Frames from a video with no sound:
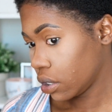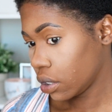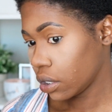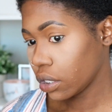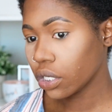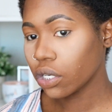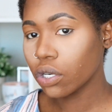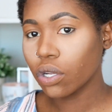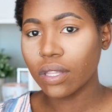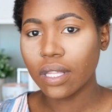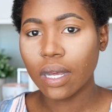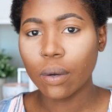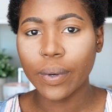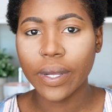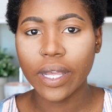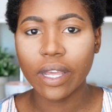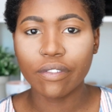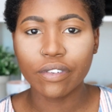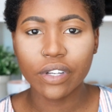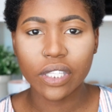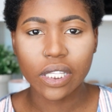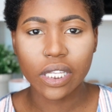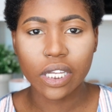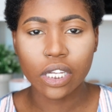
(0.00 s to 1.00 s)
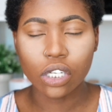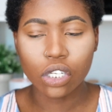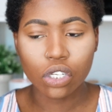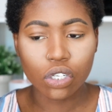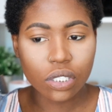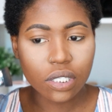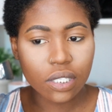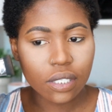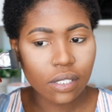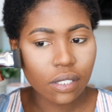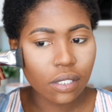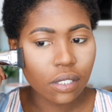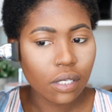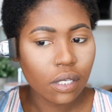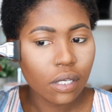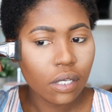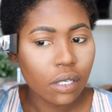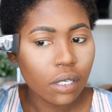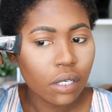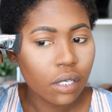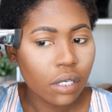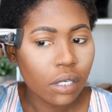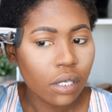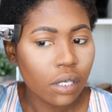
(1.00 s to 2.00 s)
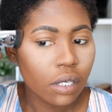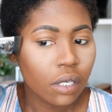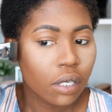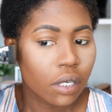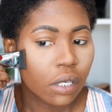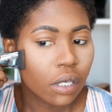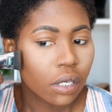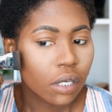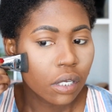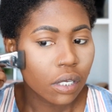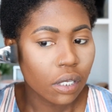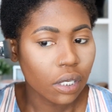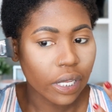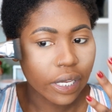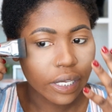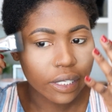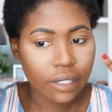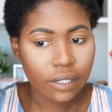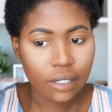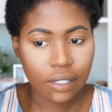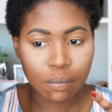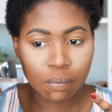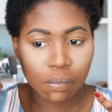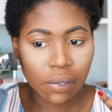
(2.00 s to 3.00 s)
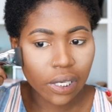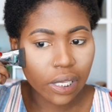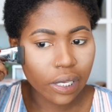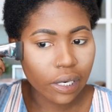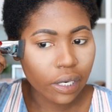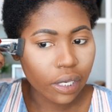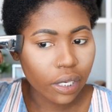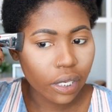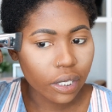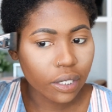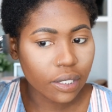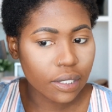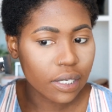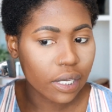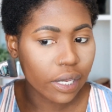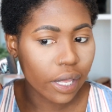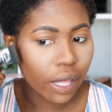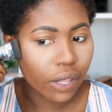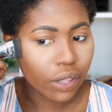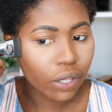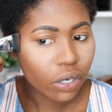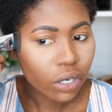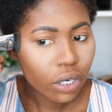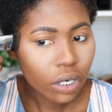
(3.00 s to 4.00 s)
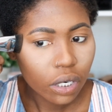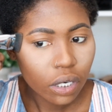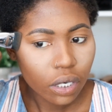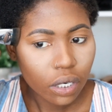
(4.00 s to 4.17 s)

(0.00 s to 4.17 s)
You know, that way everything looks like it's blending in together.